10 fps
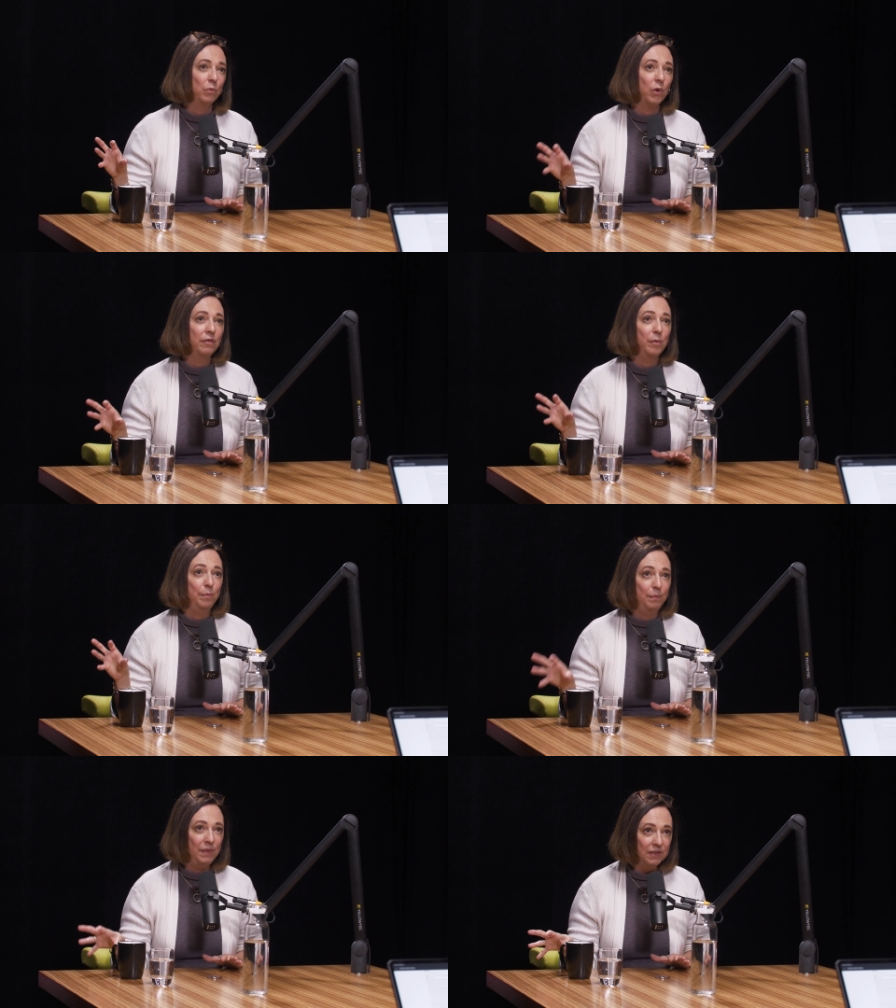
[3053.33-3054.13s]
more of a
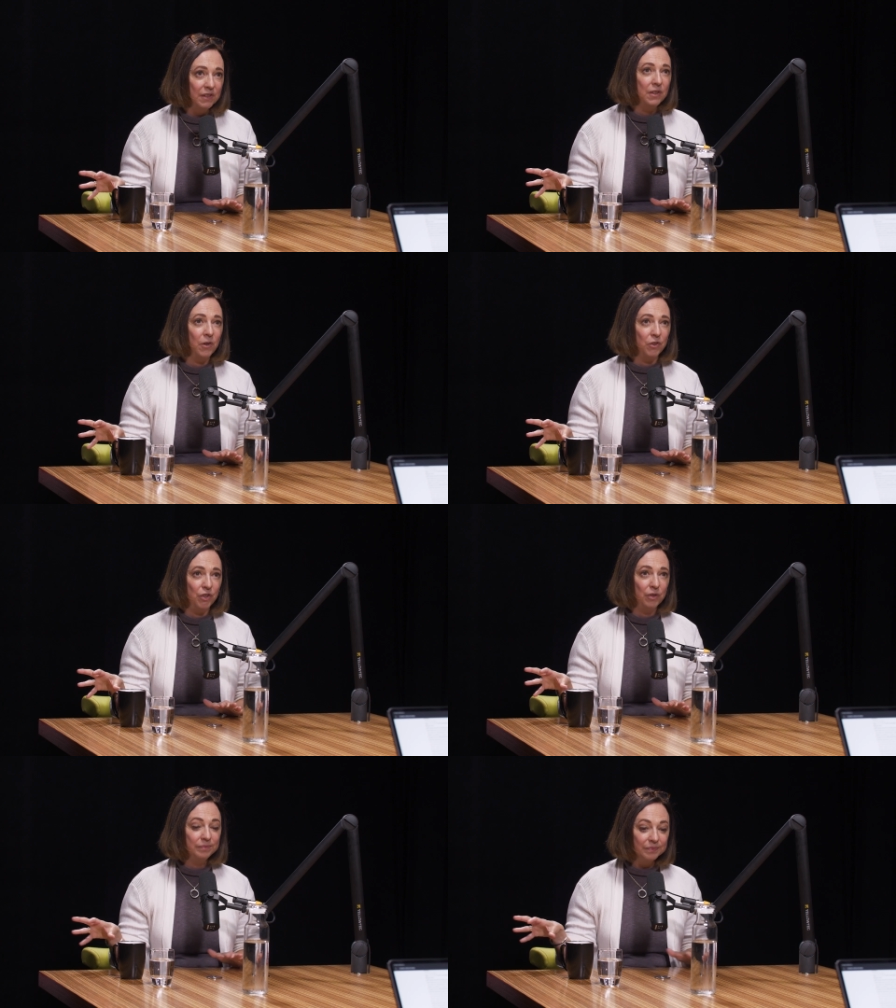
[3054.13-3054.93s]
business
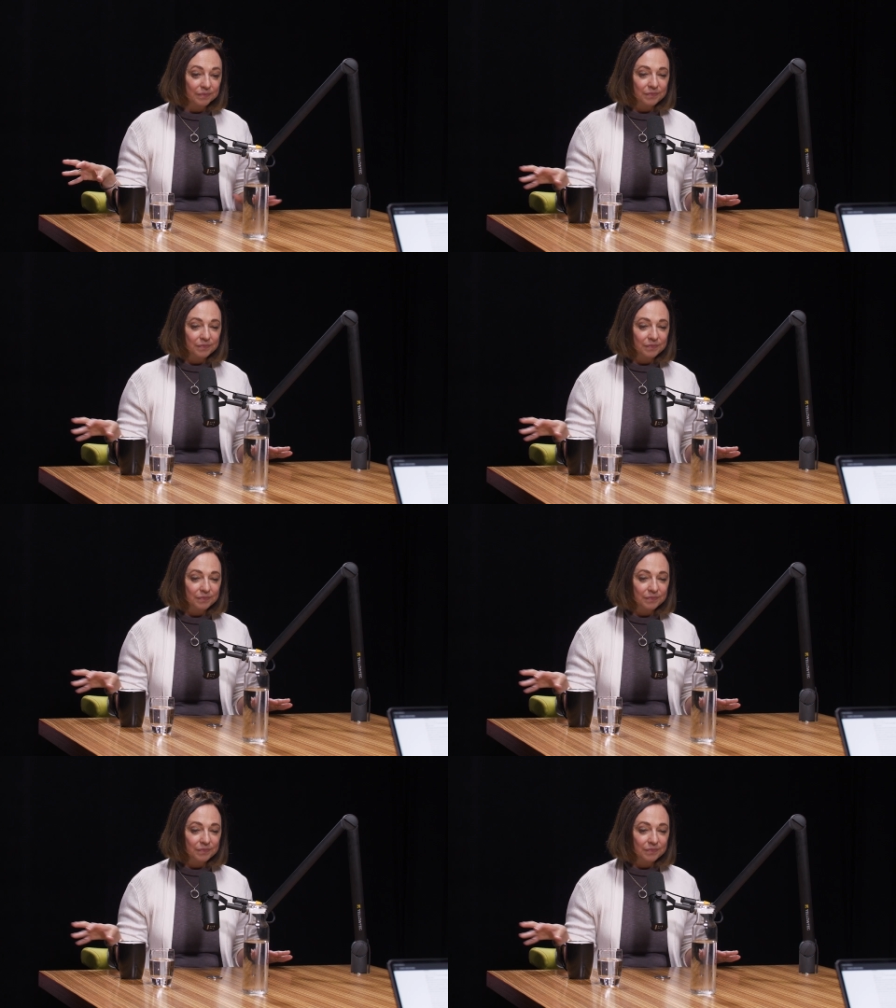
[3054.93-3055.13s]
culture.